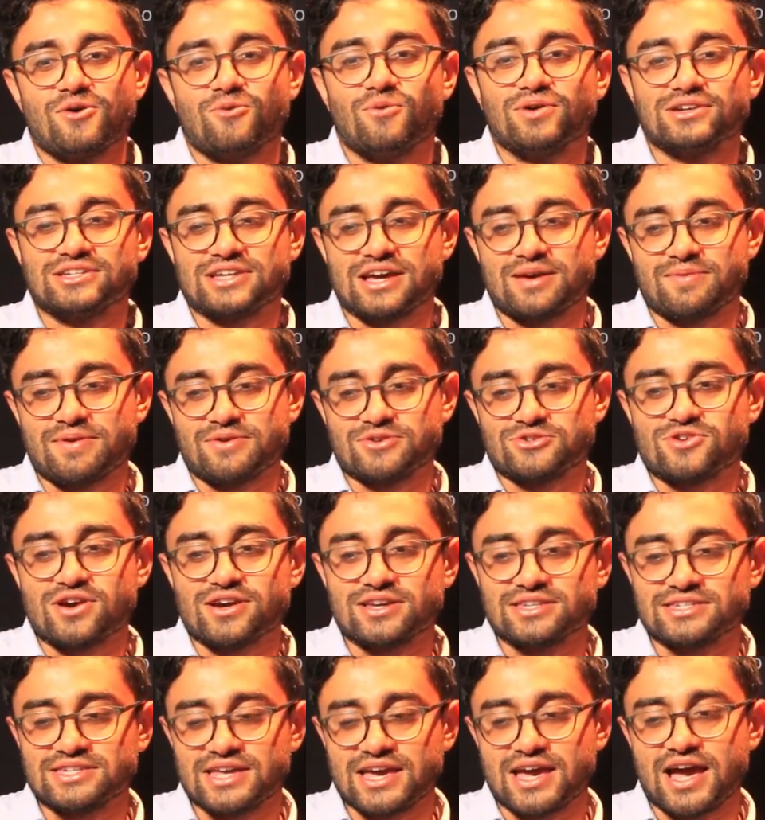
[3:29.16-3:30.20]
One time I was
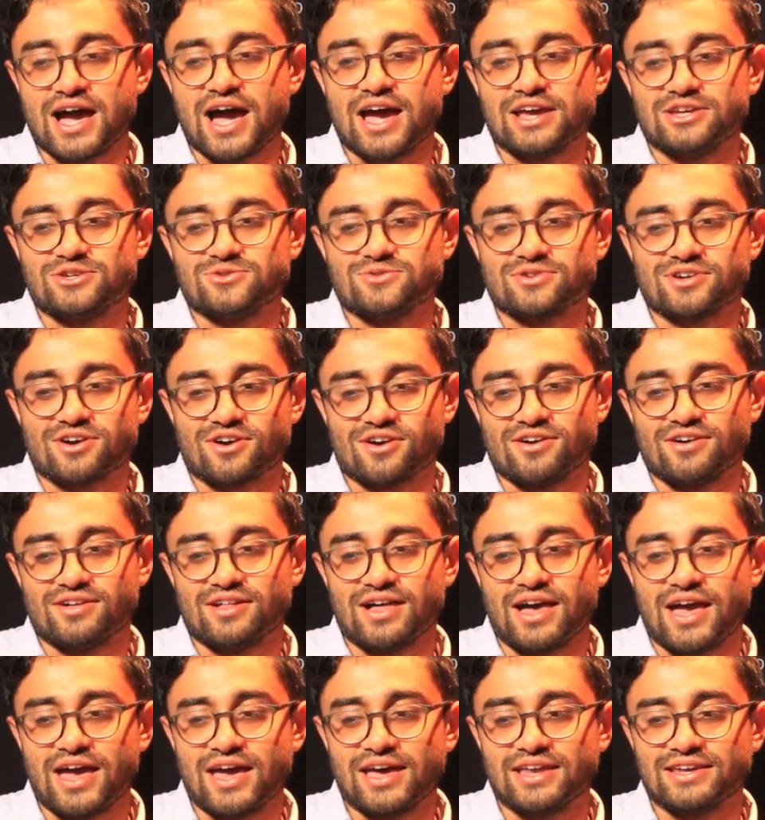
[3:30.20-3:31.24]
trying to say hi to a
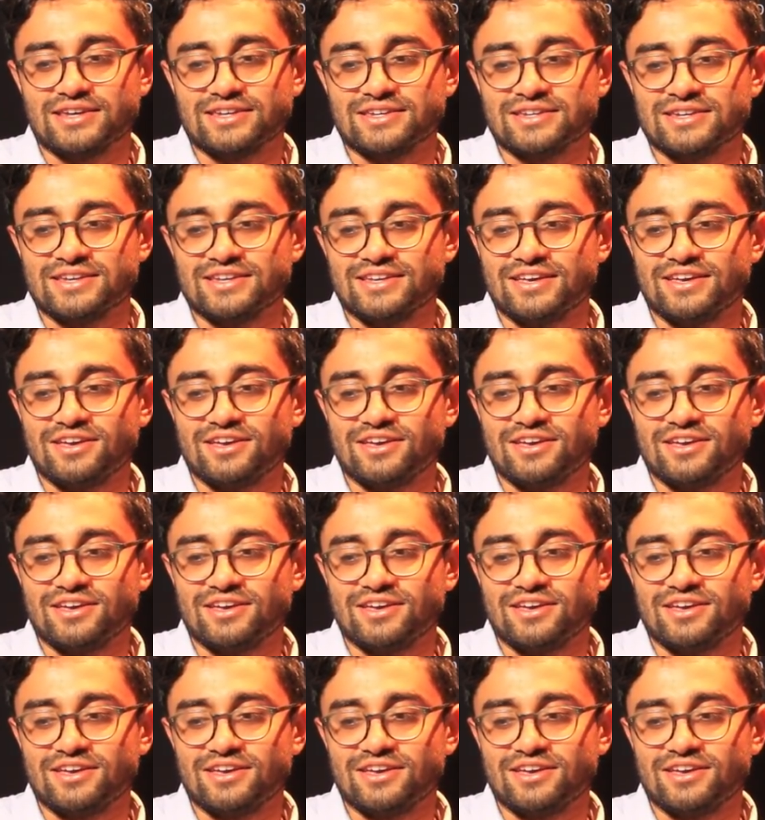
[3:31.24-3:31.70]
girl, and